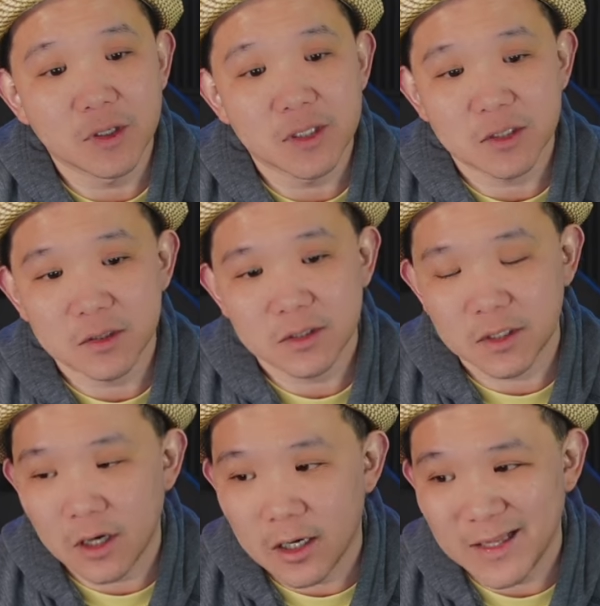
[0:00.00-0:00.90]
be a
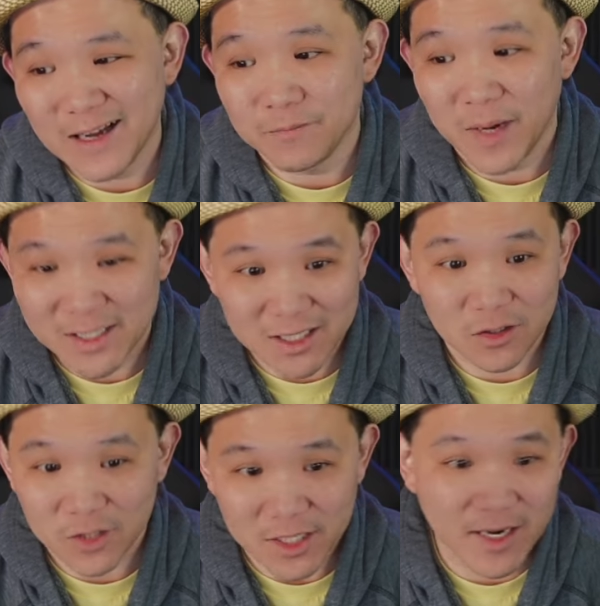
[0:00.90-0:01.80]
cigar that by just
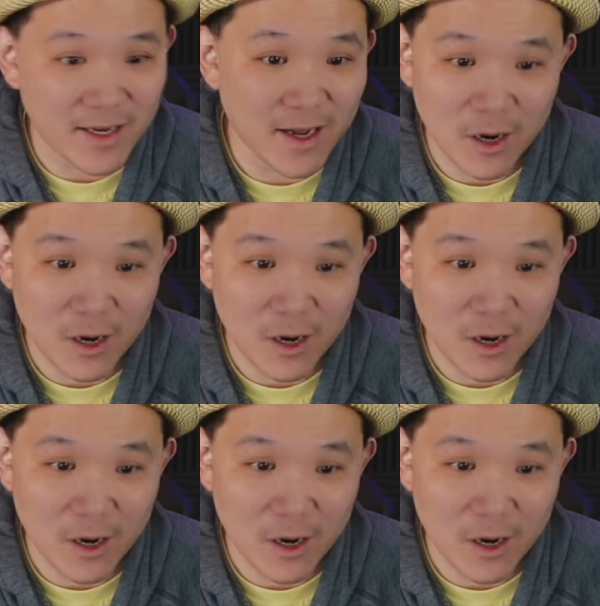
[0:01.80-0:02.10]
looking at it,